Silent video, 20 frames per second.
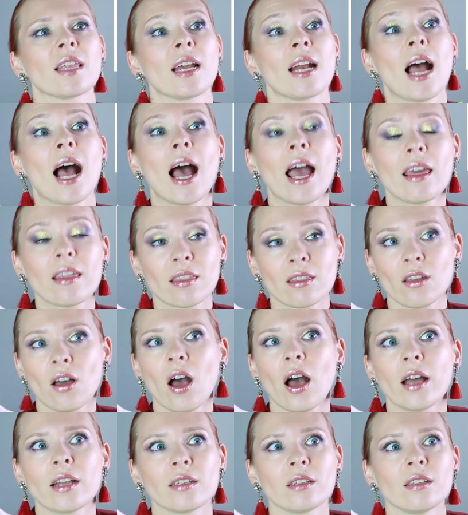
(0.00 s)
that I
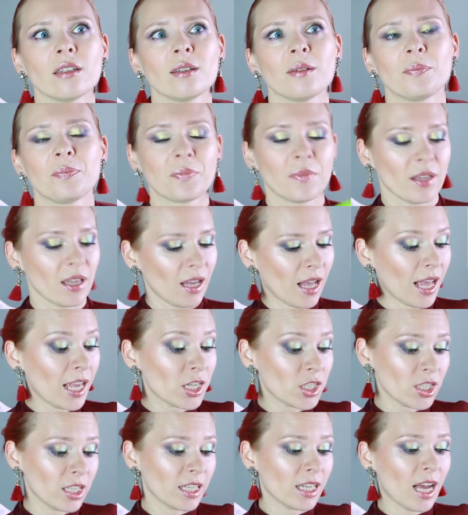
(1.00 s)
thought, I
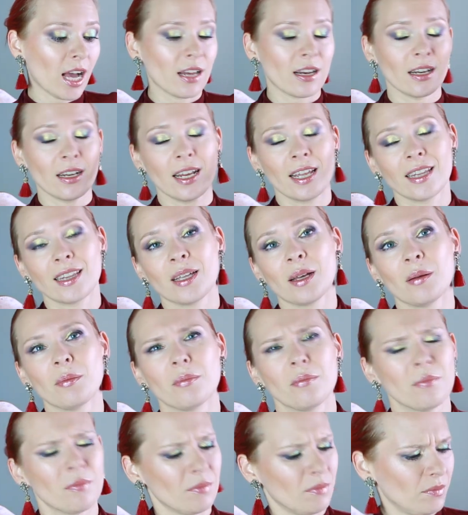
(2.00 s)
actually got it in
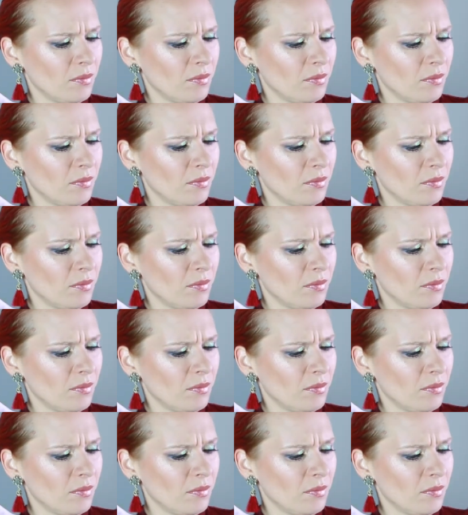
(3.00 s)
the,